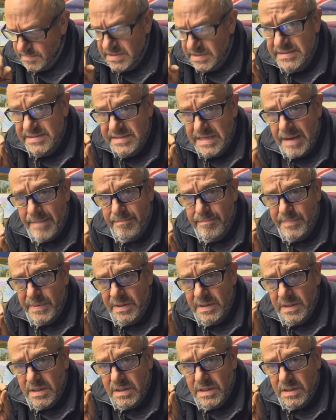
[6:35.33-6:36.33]
Tamp
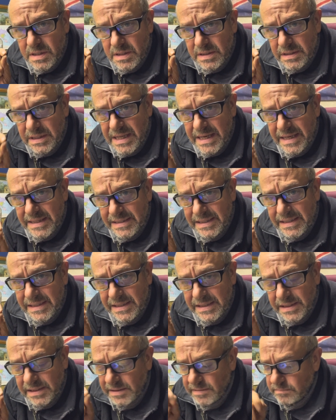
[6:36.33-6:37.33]
lightly.
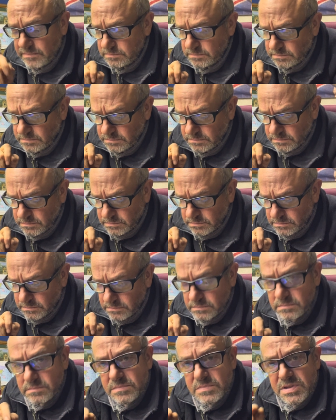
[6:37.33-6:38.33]

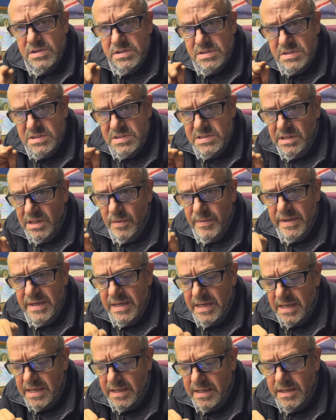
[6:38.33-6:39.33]
Slow it
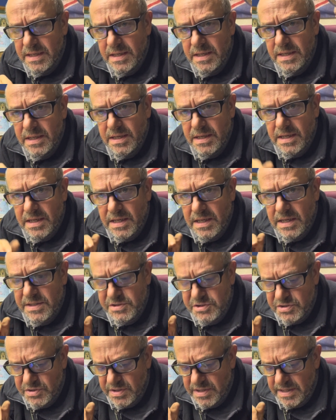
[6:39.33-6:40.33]
down.
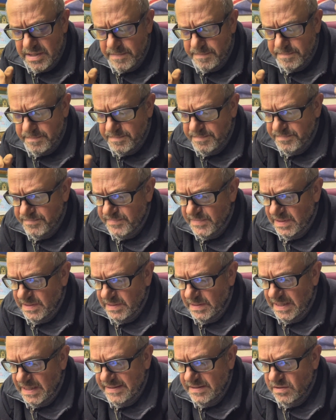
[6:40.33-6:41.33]
Enjoy it.
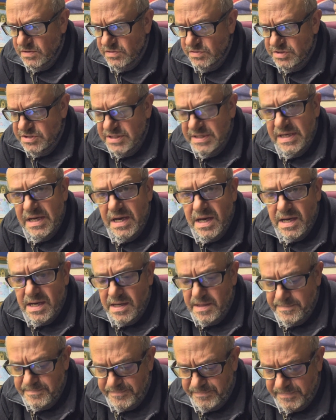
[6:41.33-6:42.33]
Like a good cigar.
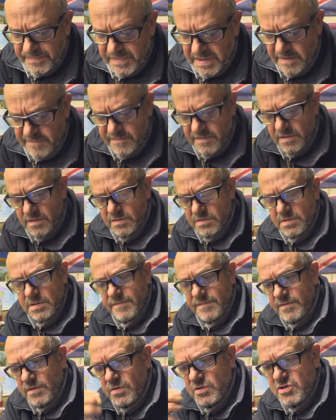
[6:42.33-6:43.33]
If you're
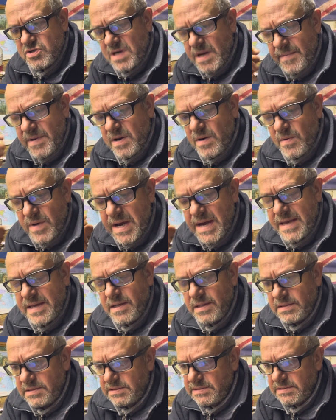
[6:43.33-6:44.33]
tramming away,
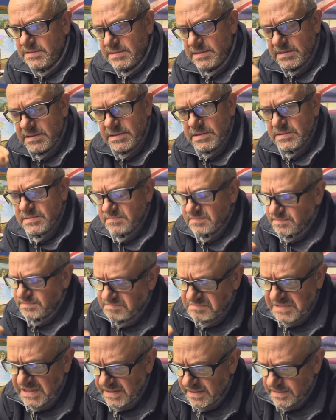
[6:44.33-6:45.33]

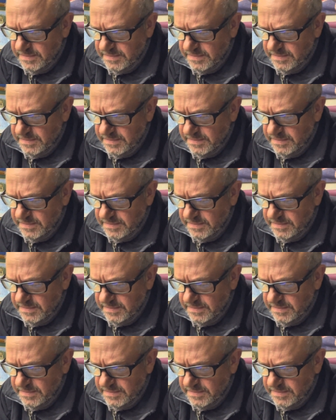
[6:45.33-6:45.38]
yeah.